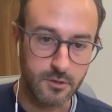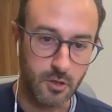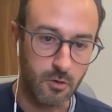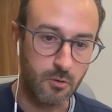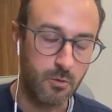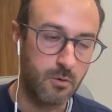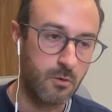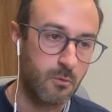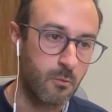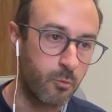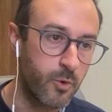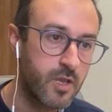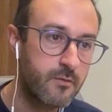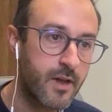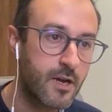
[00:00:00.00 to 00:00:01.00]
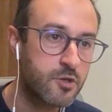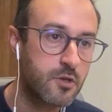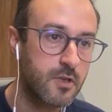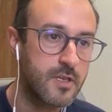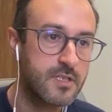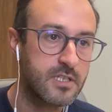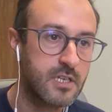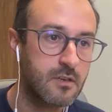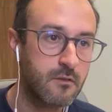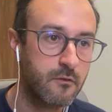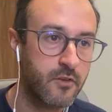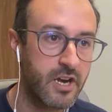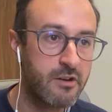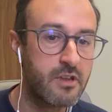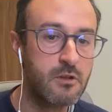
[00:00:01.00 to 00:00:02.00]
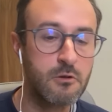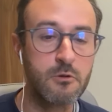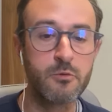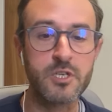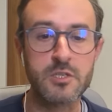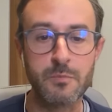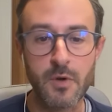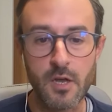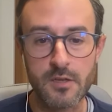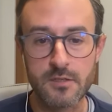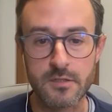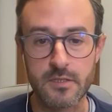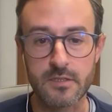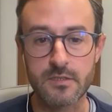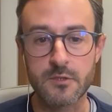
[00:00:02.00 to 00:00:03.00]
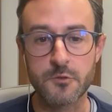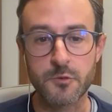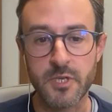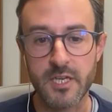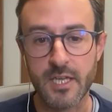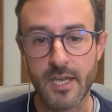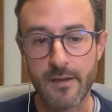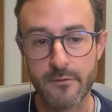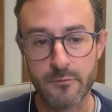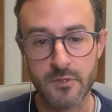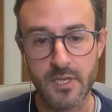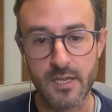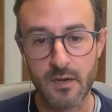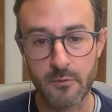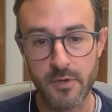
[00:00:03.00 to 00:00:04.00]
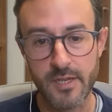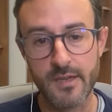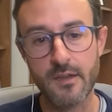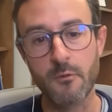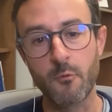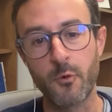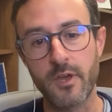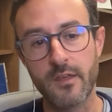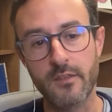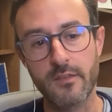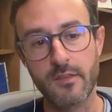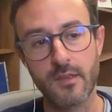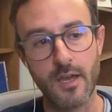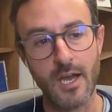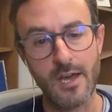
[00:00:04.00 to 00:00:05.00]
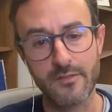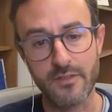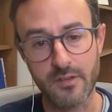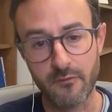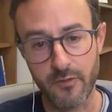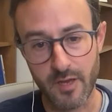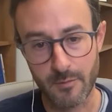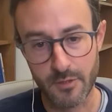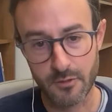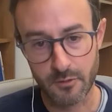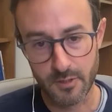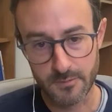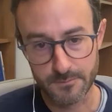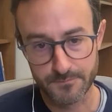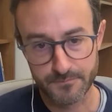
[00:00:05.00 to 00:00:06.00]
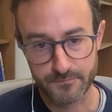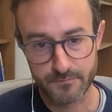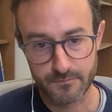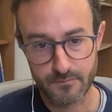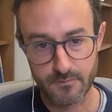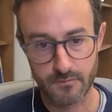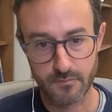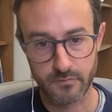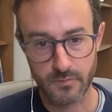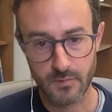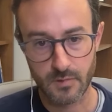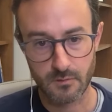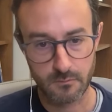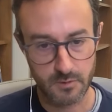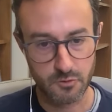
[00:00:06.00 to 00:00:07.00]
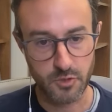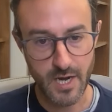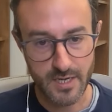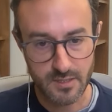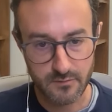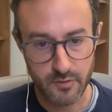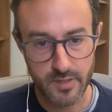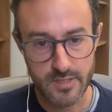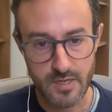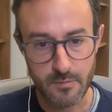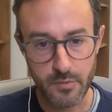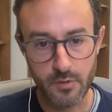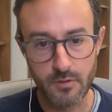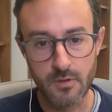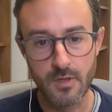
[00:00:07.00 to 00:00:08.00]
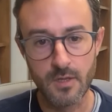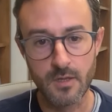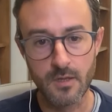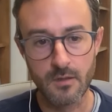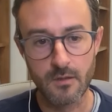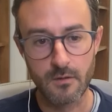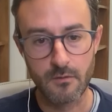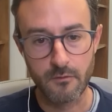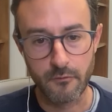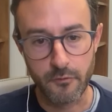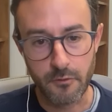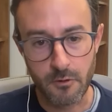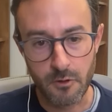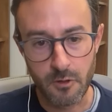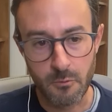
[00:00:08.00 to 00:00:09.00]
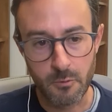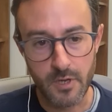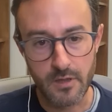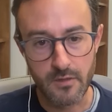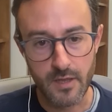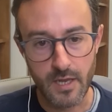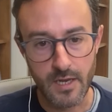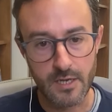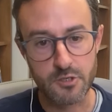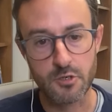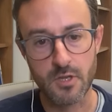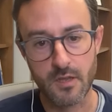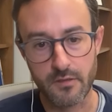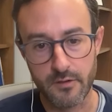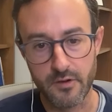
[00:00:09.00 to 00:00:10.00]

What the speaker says: So we've actually seen very good responses treating calf with diarrhea with anti-inflammatory, with Draxin, for example, followed with electrolyte